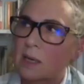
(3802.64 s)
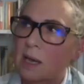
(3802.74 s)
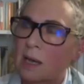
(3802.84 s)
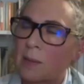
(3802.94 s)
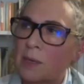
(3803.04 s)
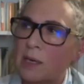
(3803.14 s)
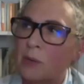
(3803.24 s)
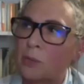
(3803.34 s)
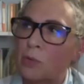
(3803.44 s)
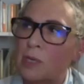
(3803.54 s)
I mean, I
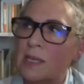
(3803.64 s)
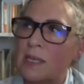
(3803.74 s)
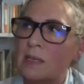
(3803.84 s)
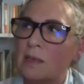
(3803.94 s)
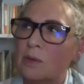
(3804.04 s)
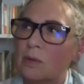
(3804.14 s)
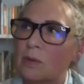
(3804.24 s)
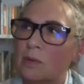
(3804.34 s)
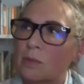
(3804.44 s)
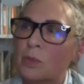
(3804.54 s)
really
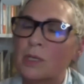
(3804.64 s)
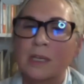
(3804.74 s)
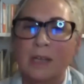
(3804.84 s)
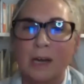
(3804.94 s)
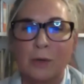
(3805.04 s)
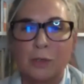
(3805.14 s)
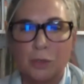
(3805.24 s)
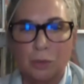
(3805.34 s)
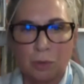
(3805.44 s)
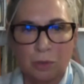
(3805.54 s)
would encourage
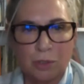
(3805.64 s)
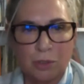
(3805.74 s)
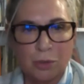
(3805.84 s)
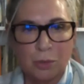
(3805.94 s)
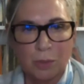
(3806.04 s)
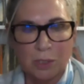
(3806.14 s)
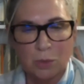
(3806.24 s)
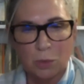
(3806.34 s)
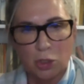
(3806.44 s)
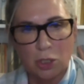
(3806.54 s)
you not to do a big
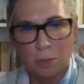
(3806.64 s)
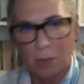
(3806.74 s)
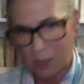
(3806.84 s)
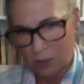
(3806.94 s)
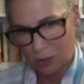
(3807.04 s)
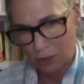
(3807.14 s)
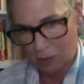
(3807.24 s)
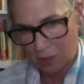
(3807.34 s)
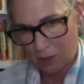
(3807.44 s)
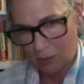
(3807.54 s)
switch and bait
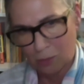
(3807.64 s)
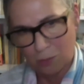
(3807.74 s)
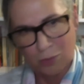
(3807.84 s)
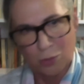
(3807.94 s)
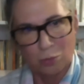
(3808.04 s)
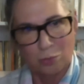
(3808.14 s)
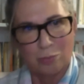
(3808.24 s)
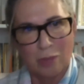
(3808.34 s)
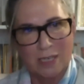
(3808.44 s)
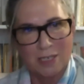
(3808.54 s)
story here, or
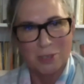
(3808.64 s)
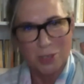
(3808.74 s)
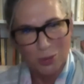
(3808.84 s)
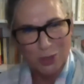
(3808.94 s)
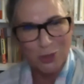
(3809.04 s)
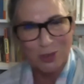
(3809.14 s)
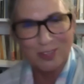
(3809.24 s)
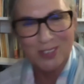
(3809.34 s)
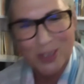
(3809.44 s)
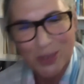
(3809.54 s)
bait and switch,
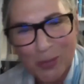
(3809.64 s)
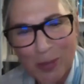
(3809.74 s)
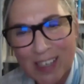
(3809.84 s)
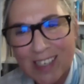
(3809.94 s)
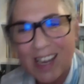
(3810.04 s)
whatever it's called. But